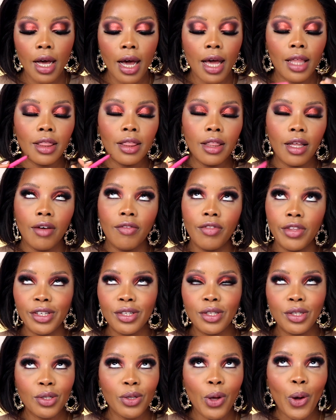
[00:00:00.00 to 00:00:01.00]
I love
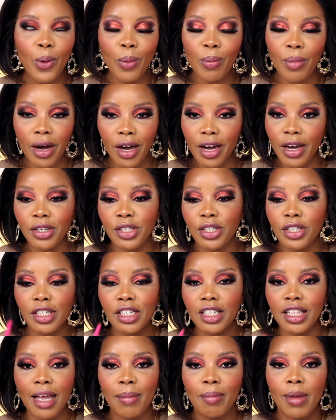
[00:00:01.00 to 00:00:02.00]
this so much. This
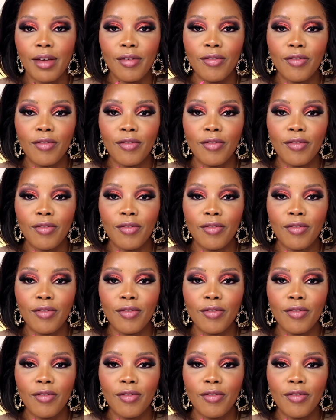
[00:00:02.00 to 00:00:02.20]
is like my